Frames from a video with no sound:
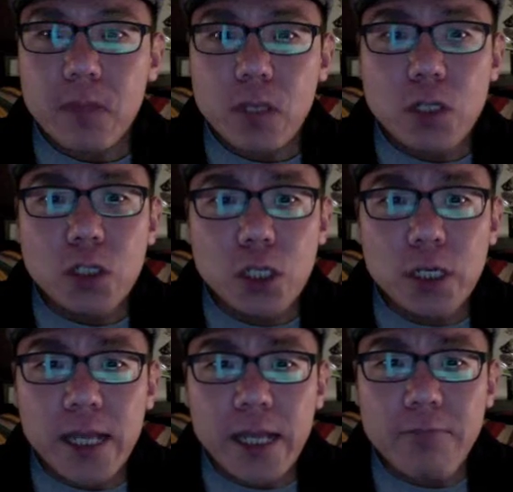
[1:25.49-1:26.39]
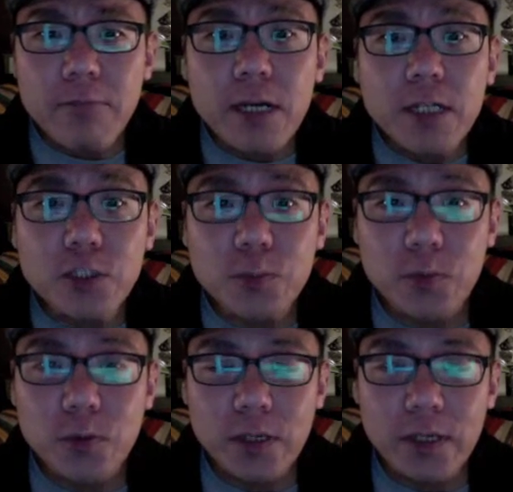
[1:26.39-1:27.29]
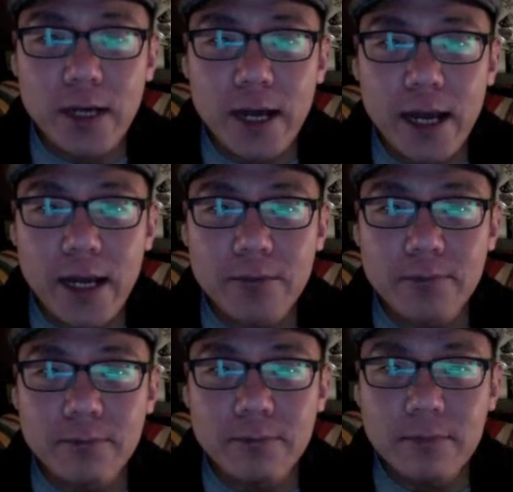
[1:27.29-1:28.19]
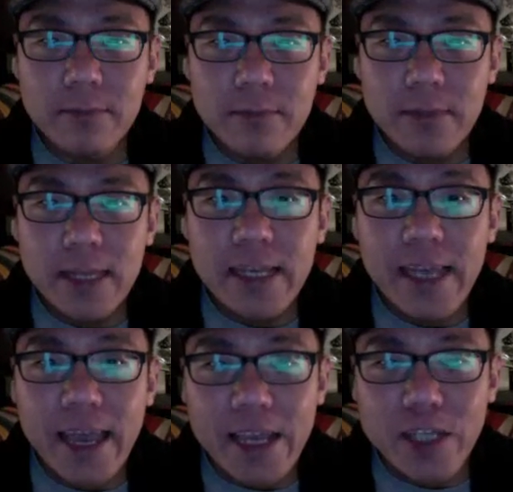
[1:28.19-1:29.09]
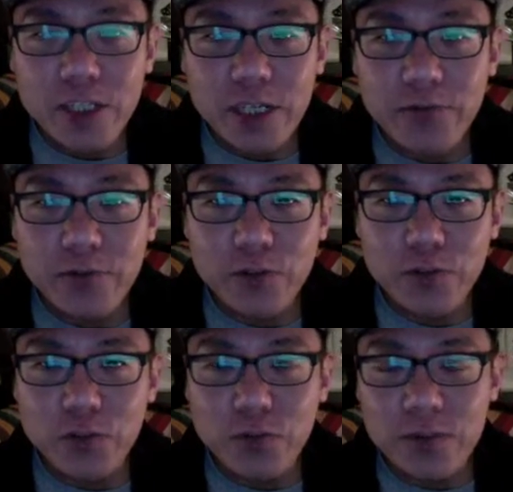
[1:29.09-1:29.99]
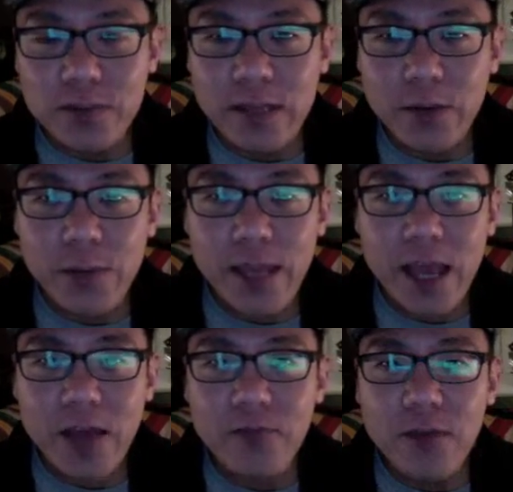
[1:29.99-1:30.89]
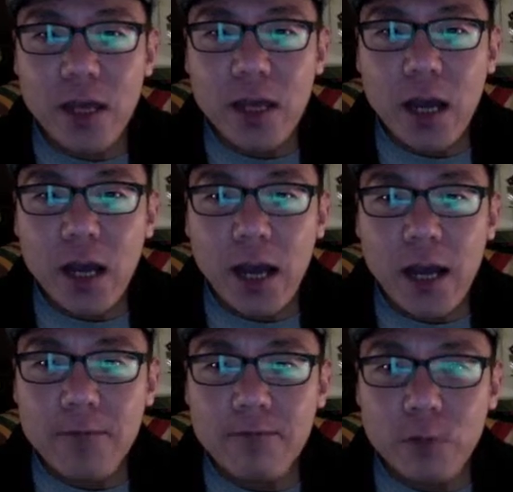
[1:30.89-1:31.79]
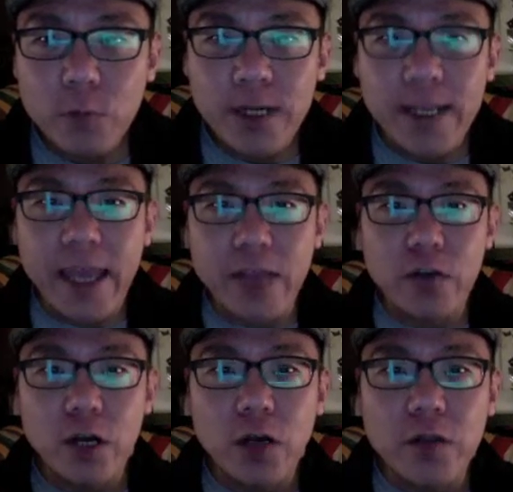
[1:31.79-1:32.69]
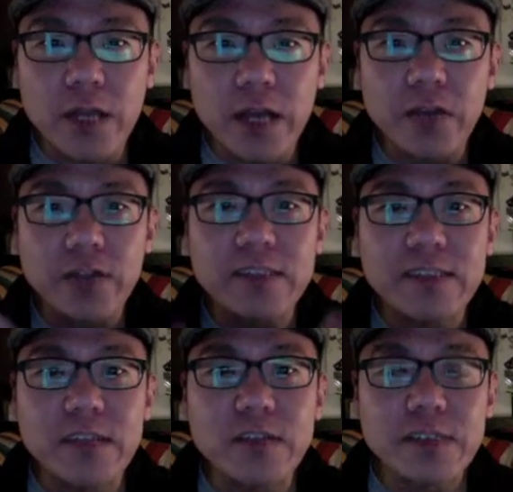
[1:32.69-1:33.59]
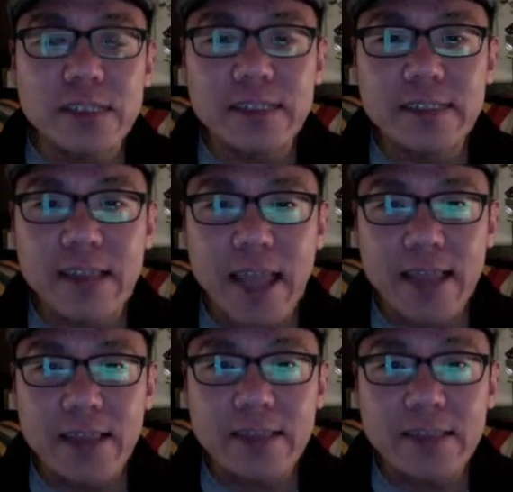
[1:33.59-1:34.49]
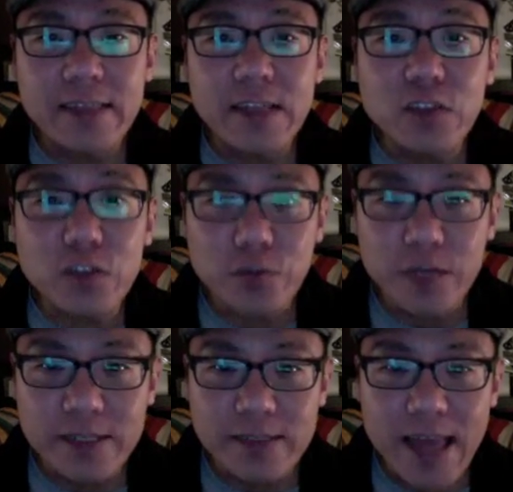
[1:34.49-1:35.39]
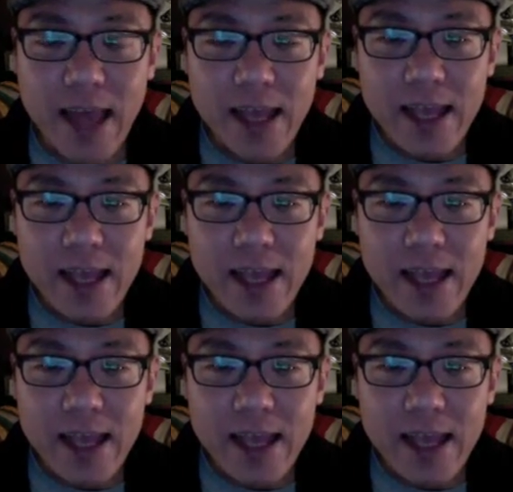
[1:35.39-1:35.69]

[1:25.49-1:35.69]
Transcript: learning much more engaging for students, and we're engaging all the other senses and the sensories that